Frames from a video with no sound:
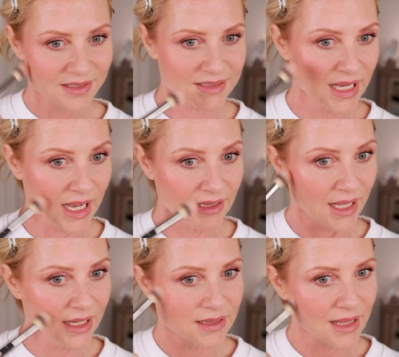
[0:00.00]
See, I
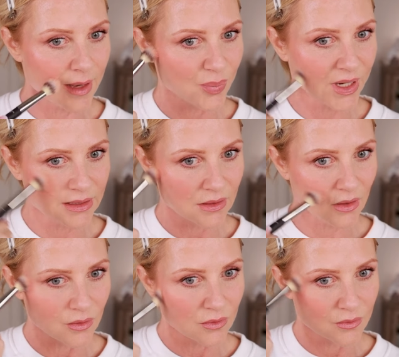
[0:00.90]
like it that bright
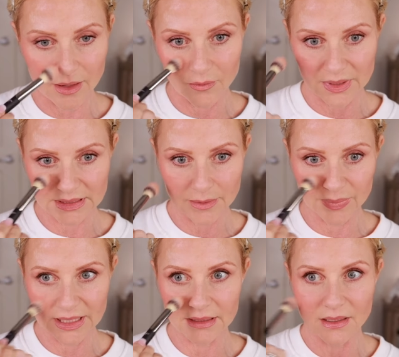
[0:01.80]
though. Once I
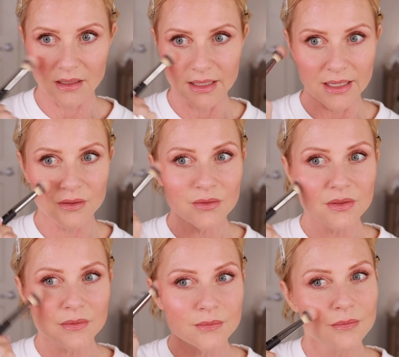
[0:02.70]
blend it all out,